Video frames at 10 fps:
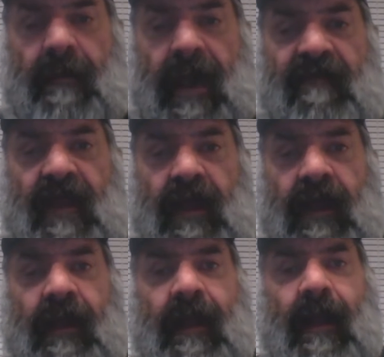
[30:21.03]
combat
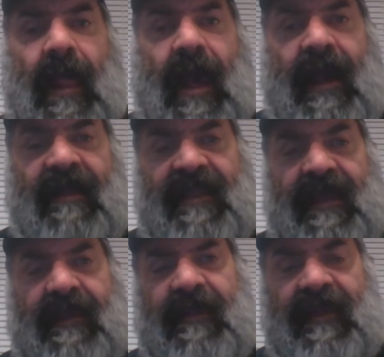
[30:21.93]
vet, and I
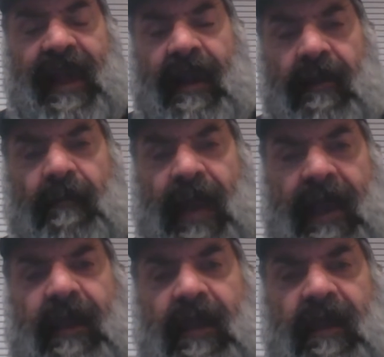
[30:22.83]
think that
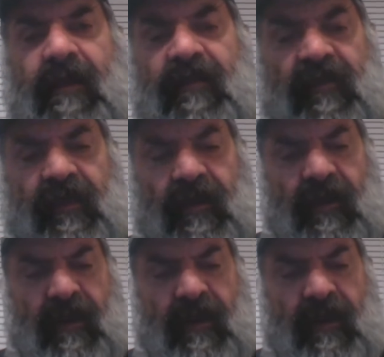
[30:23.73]
made his